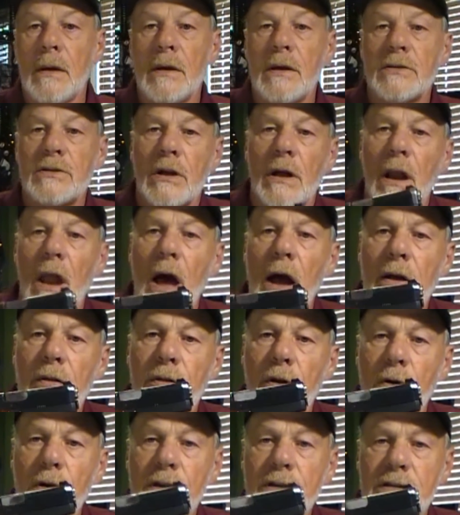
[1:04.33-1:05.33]
it's a Glock
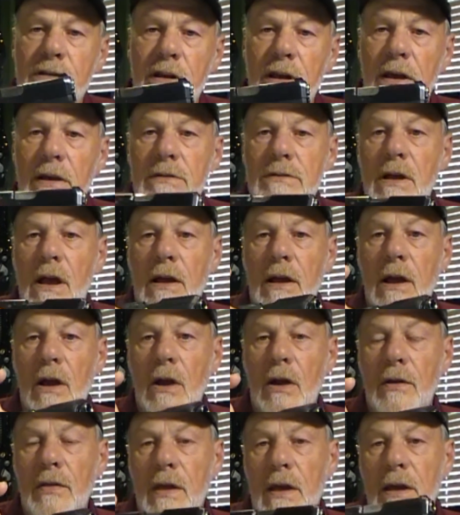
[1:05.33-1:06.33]
36. I
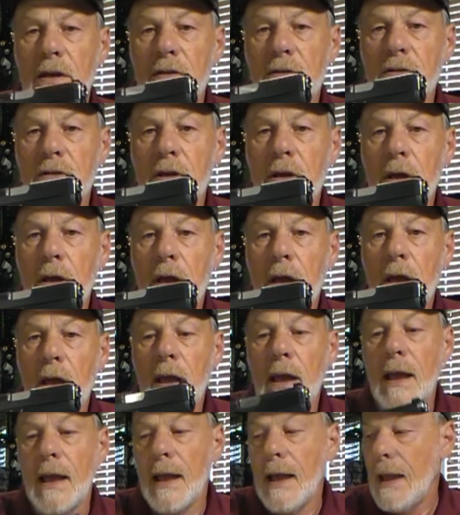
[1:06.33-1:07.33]
carry this
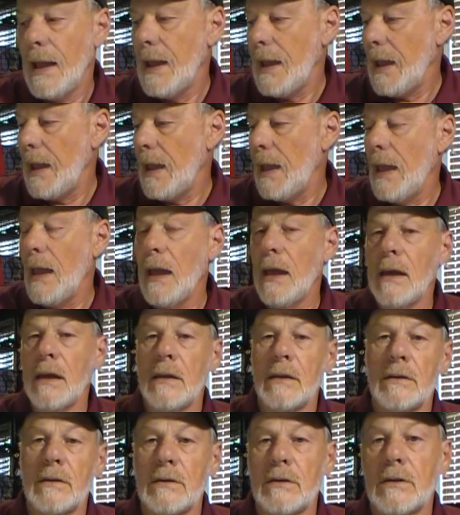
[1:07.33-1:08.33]

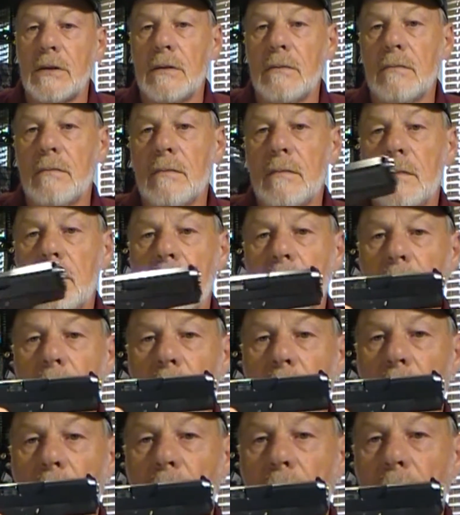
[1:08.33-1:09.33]
and
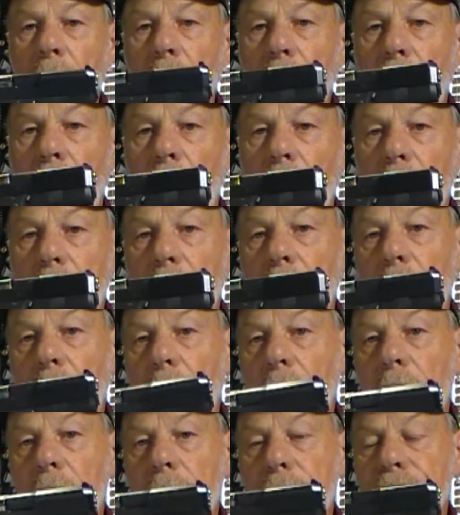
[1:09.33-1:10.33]
a
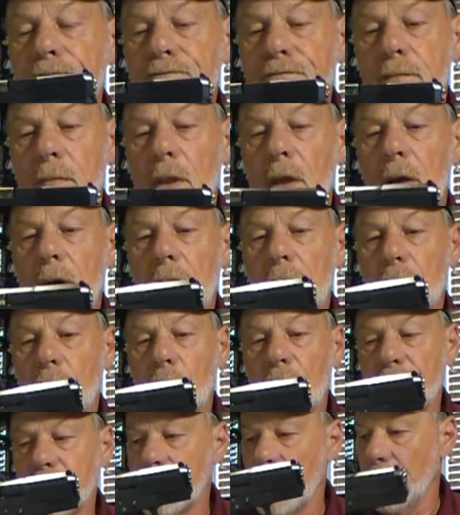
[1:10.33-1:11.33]
Glock
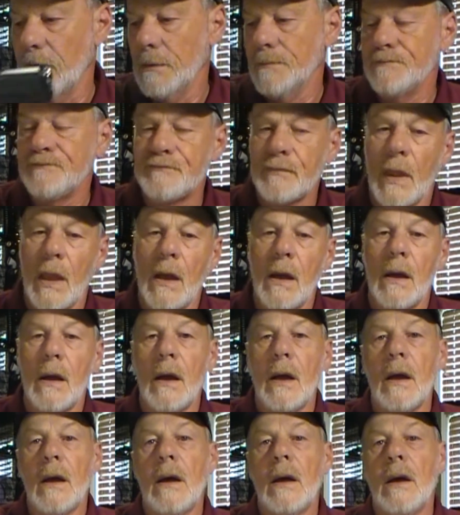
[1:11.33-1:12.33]
27.
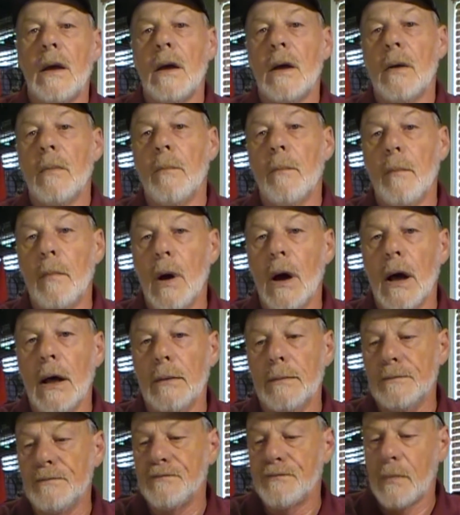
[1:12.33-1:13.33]

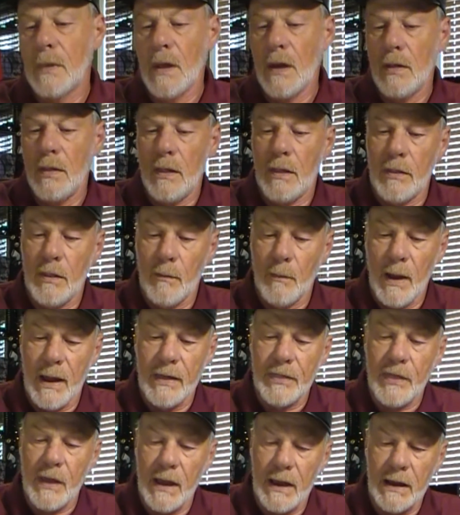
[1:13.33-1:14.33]
But the
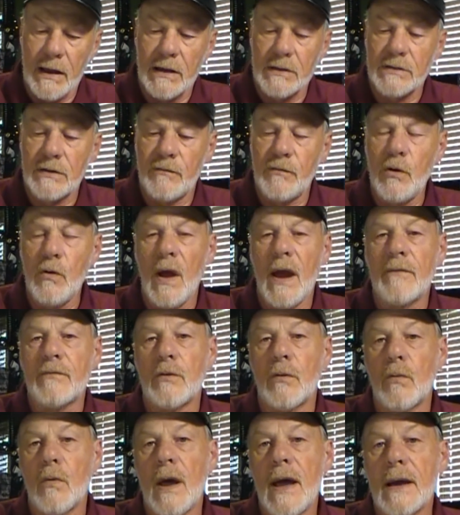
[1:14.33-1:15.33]
main thing is, if you have
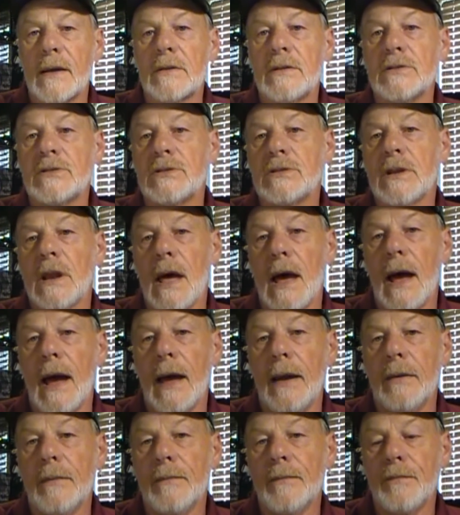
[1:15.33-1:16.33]
to rack this
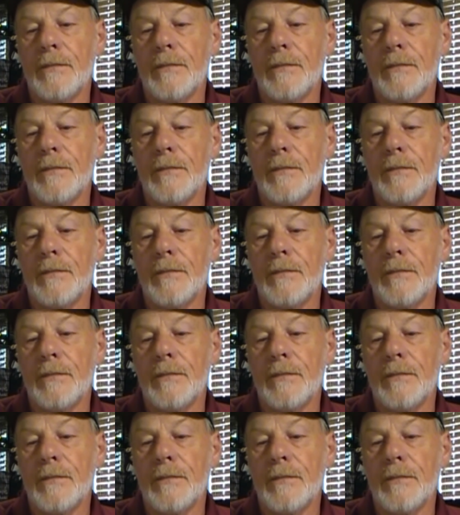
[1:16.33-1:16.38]
slide,